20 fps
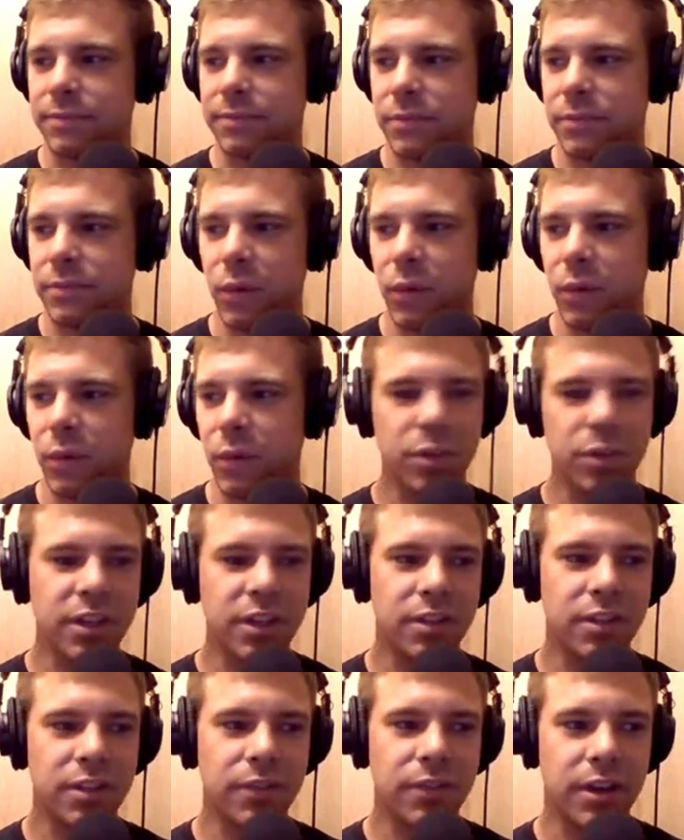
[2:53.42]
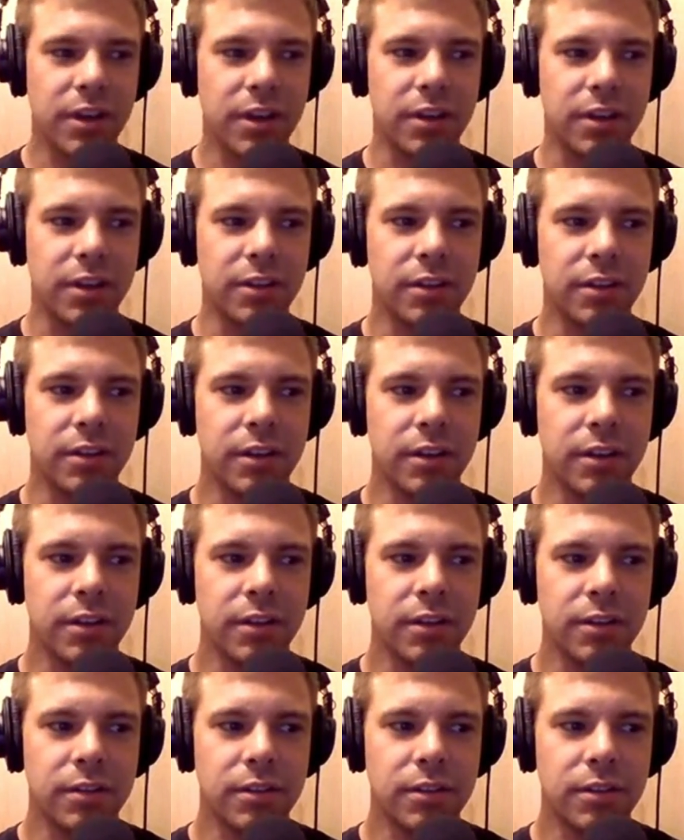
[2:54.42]
We believe in
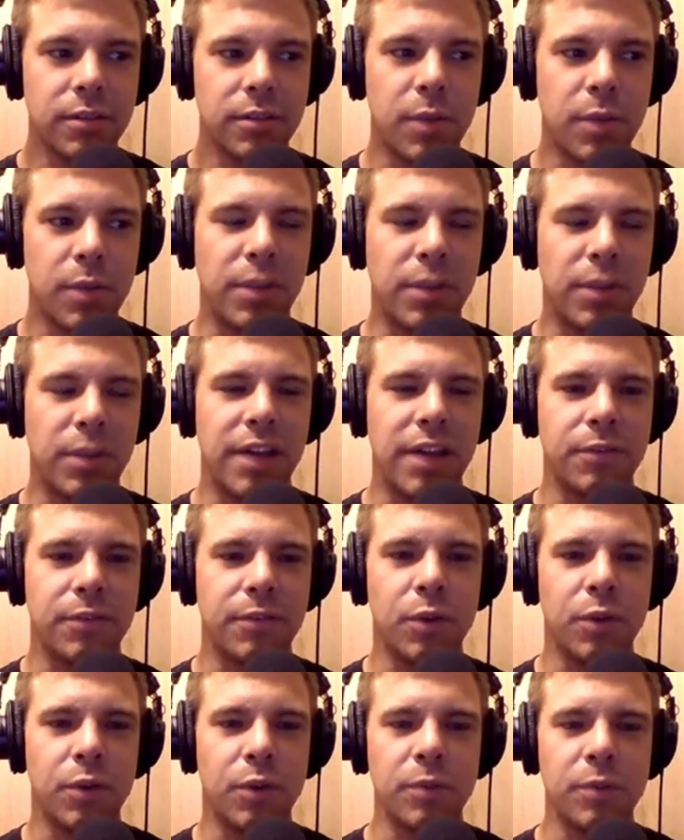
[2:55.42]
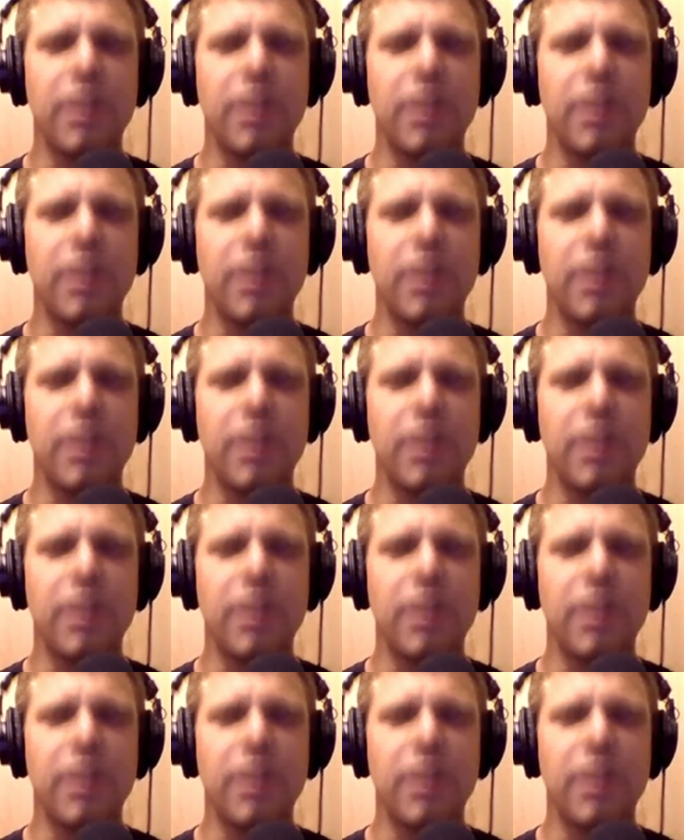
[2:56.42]
a platform.